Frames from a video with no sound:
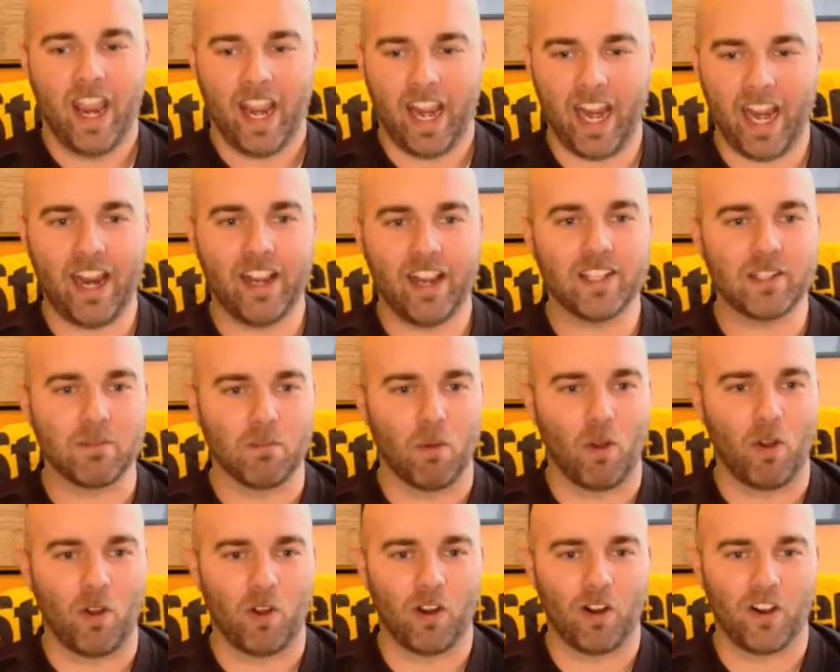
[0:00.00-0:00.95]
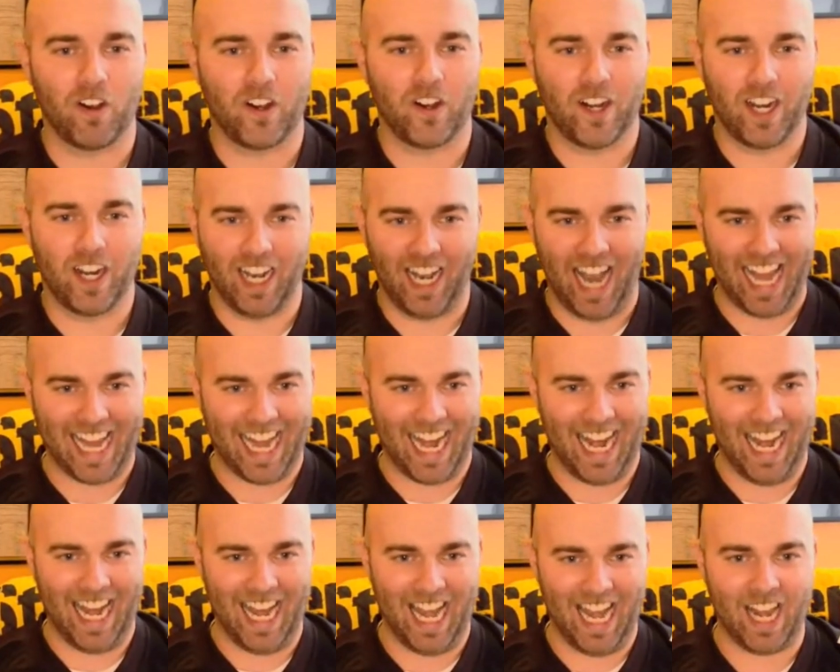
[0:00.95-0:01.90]
He is more like a
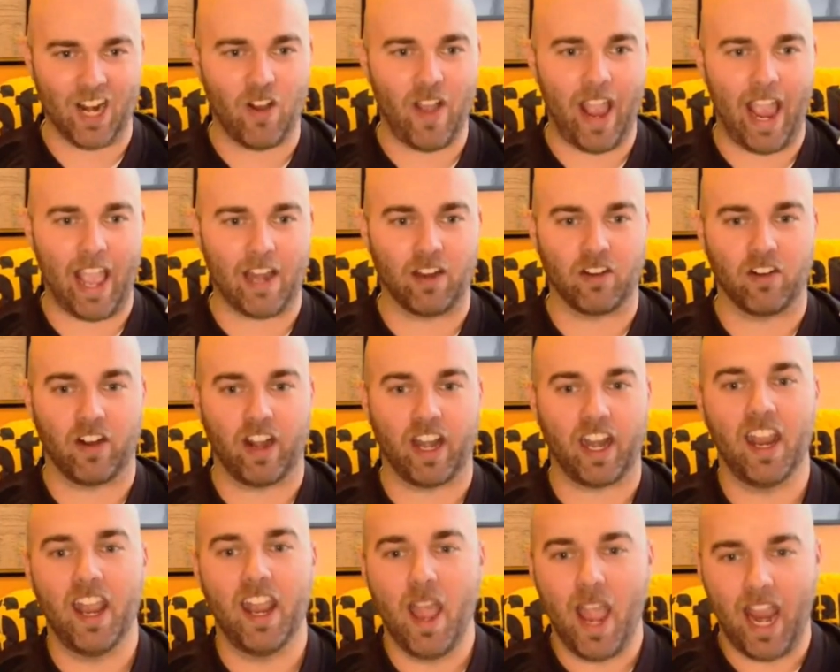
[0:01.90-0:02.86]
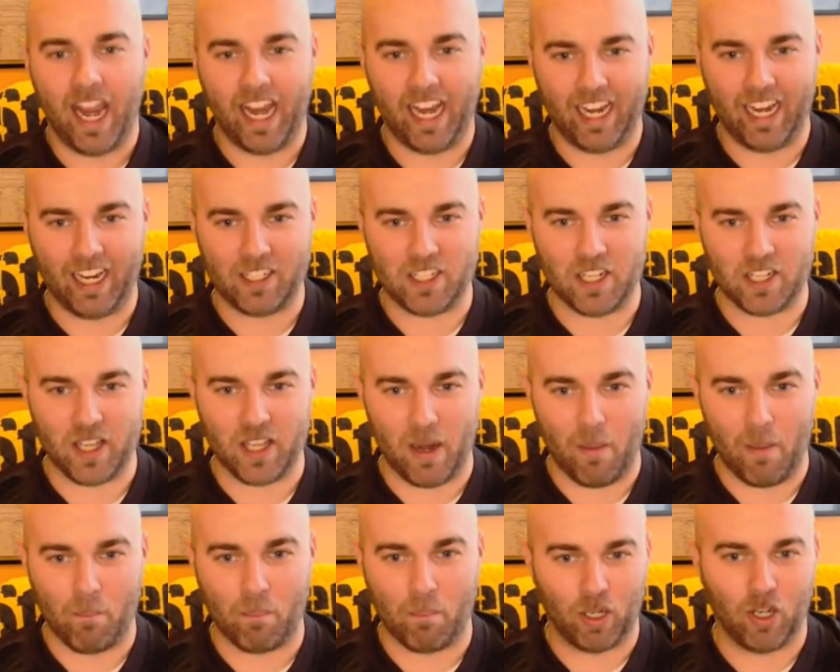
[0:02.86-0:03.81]
little Henry. He is just going
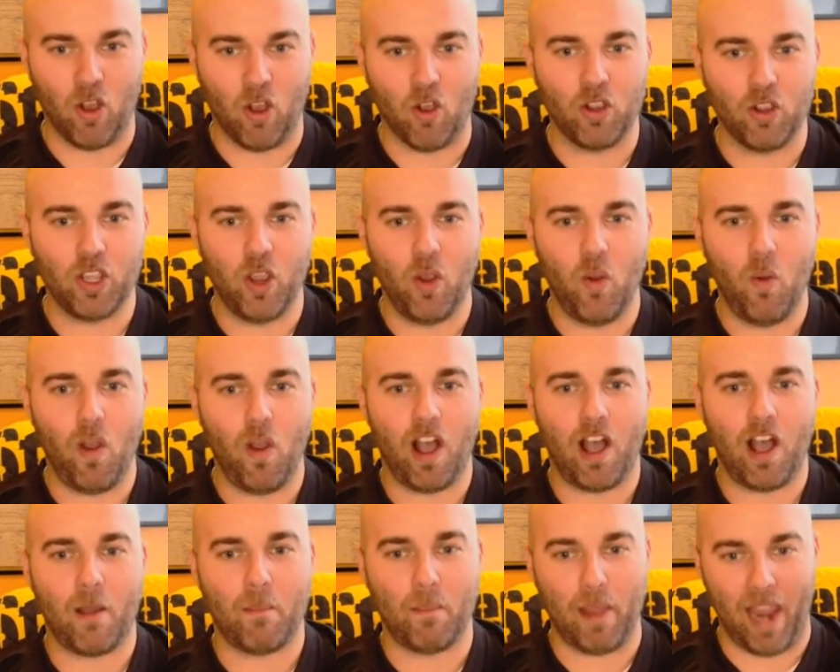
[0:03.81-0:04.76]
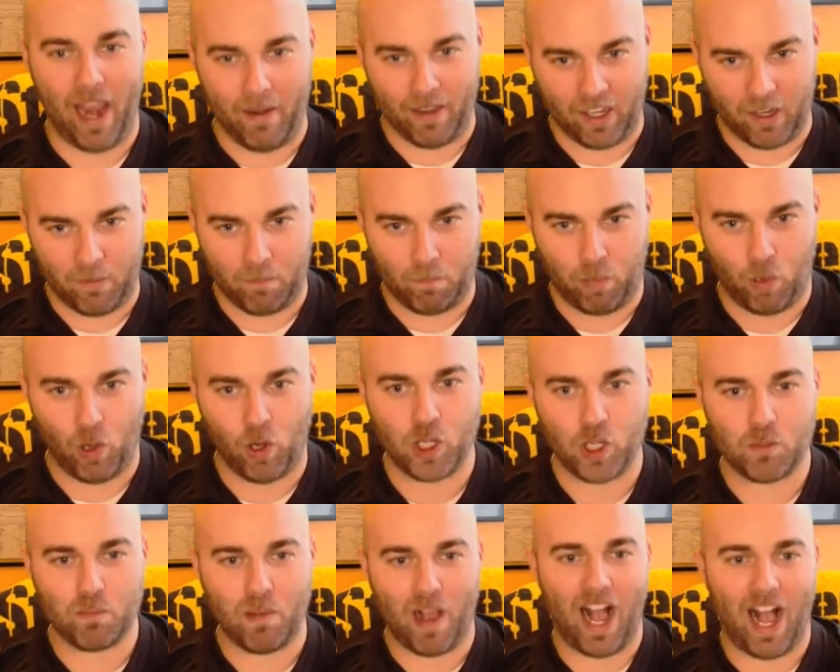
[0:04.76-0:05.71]
to blow you up and
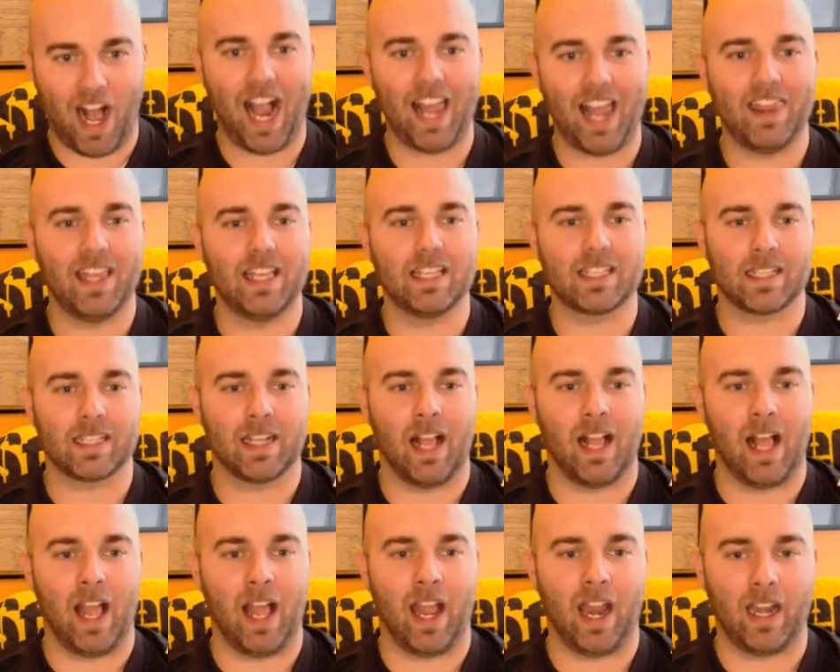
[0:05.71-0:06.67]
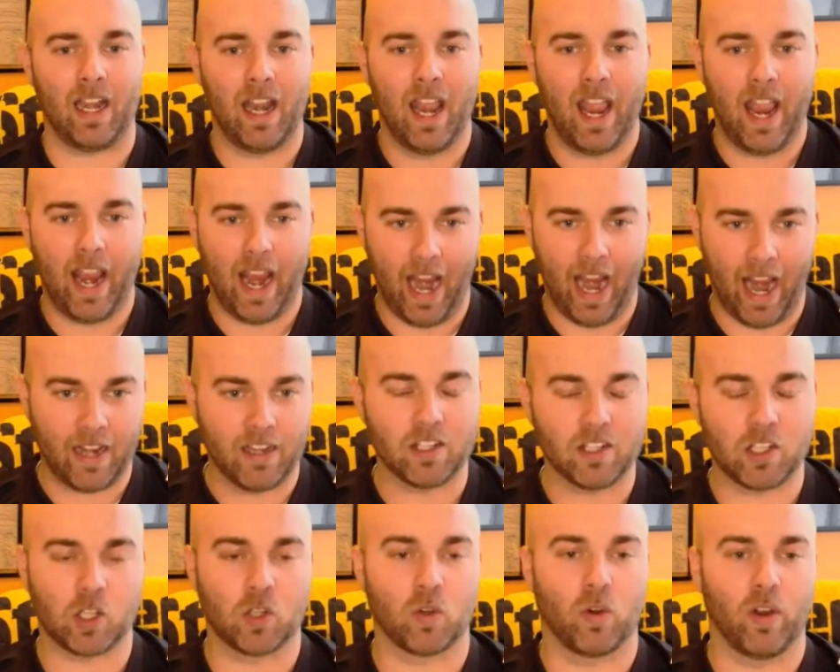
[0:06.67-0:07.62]
push behind this line and
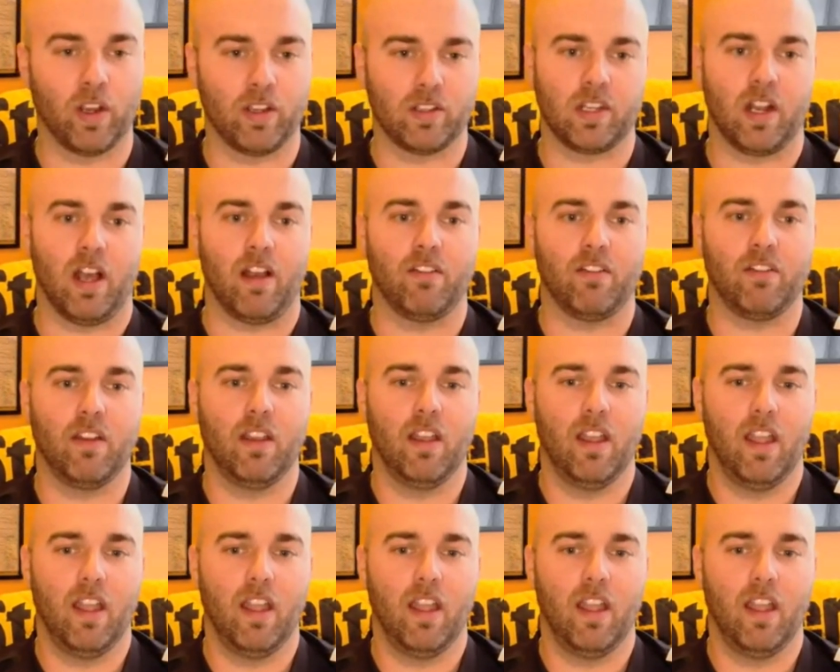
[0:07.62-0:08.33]
destroy stuff.